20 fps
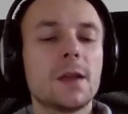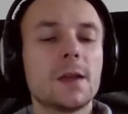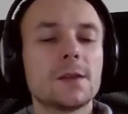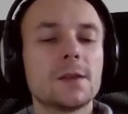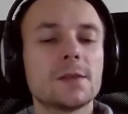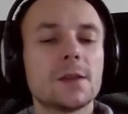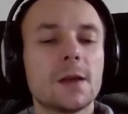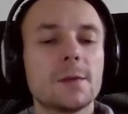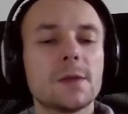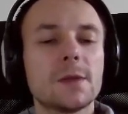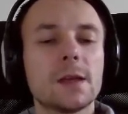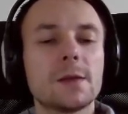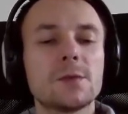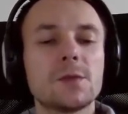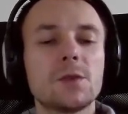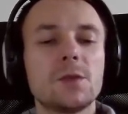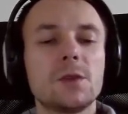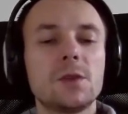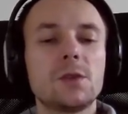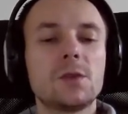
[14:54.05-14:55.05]
Sometimes
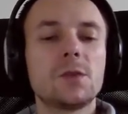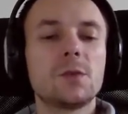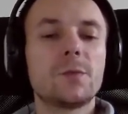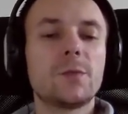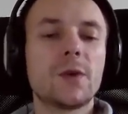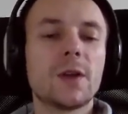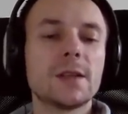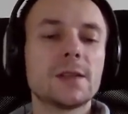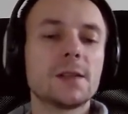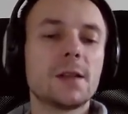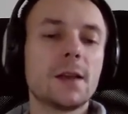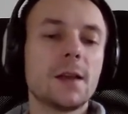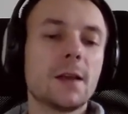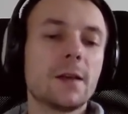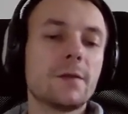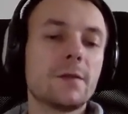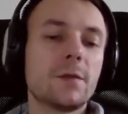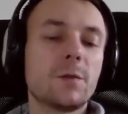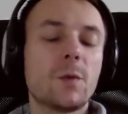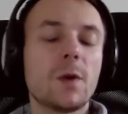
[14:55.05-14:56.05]
you need to press like
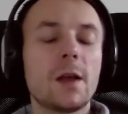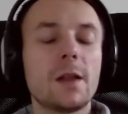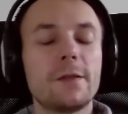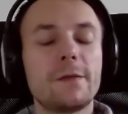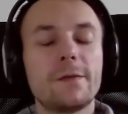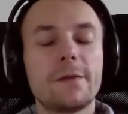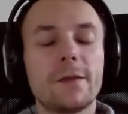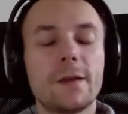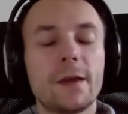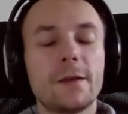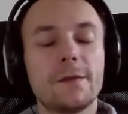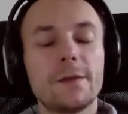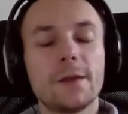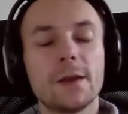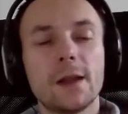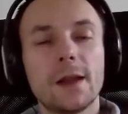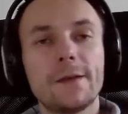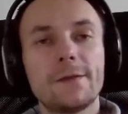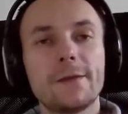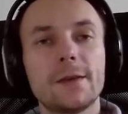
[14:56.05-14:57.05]
F12,
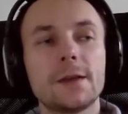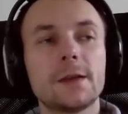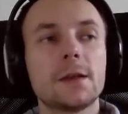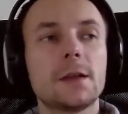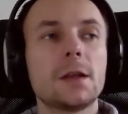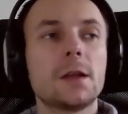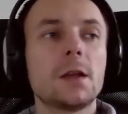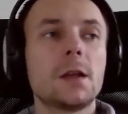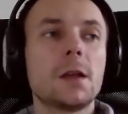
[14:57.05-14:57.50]
F11,